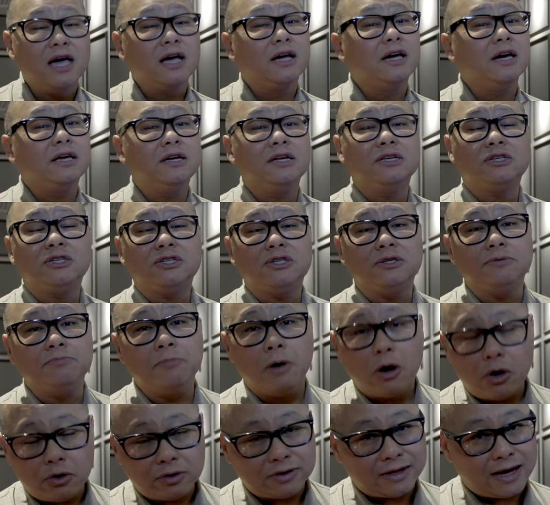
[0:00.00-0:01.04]
gonna
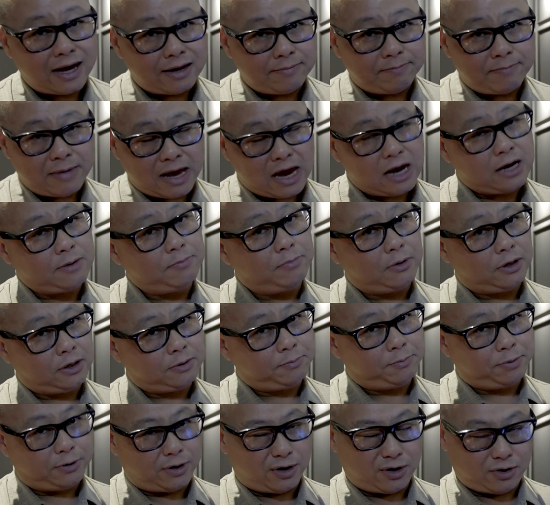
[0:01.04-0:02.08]
smoke that MacBook
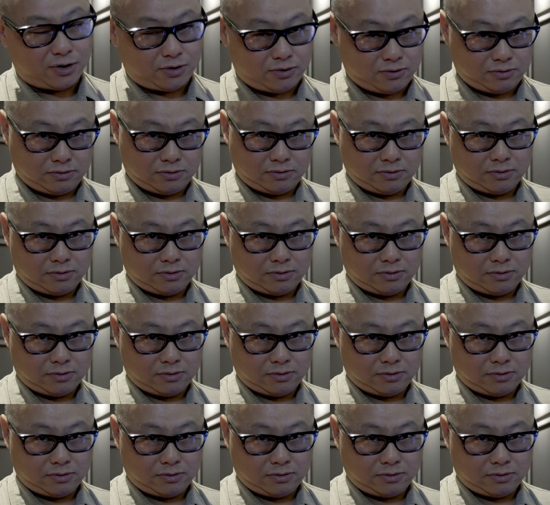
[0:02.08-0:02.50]
Pro.